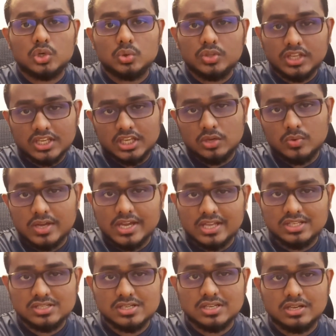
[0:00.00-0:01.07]
to the QA
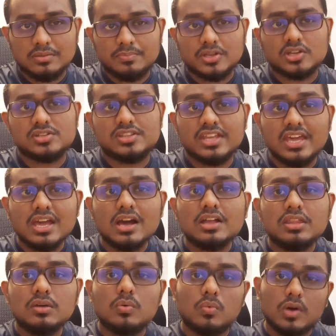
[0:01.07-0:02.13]
engineer, because they
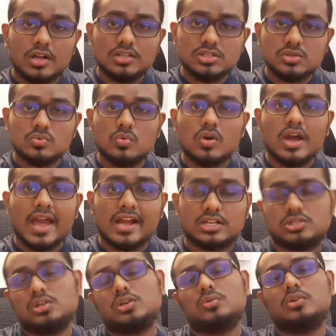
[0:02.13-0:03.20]
are the ones who are
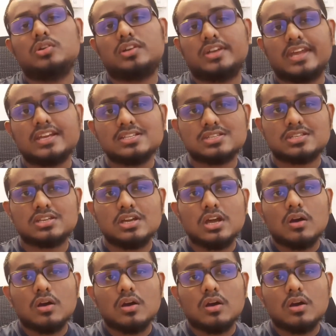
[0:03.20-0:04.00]
actually going to test